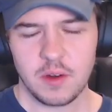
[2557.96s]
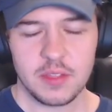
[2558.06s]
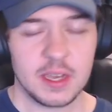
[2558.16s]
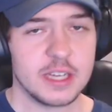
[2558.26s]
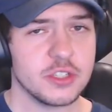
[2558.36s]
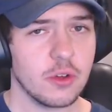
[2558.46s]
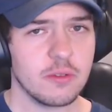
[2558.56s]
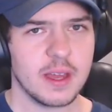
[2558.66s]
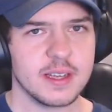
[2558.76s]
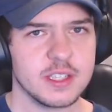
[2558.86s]
thing I
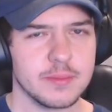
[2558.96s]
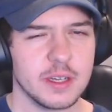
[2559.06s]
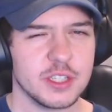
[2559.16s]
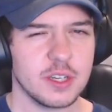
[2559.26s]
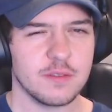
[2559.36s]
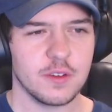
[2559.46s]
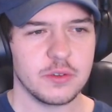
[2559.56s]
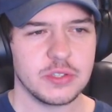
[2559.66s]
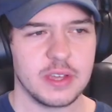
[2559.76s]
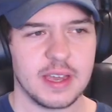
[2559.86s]
don't like as much, it
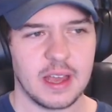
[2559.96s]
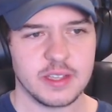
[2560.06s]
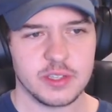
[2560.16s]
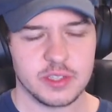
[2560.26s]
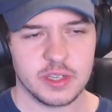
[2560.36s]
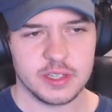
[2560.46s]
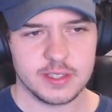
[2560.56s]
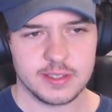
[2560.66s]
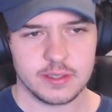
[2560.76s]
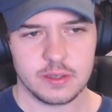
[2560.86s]
feels like Azusa
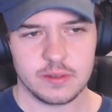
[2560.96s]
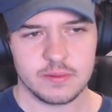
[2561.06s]
is